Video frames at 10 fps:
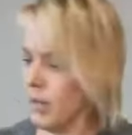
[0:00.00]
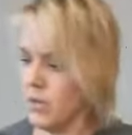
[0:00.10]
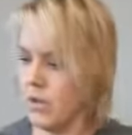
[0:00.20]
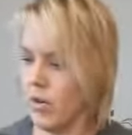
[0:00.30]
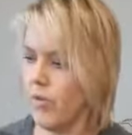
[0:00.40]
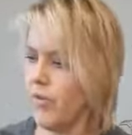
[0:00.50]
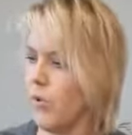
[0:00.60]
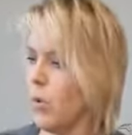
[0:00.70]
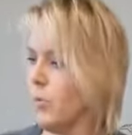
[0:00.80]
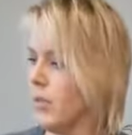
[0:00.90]
So
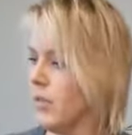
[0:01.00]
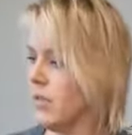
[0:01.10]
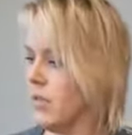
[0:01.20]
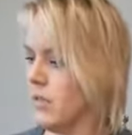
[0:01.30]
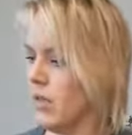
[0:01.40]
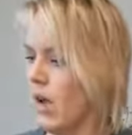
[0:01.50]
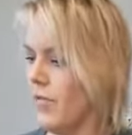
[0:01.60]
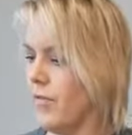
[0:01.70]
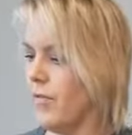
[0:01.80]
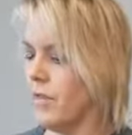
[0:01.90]
4 pieces
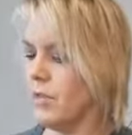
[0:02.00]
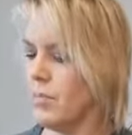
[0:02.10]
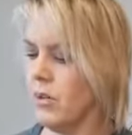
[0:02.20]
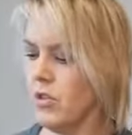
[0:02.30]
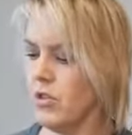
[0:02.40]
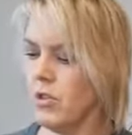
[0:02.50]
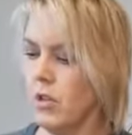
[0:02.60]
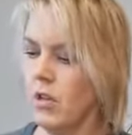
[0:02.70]
off of this bush,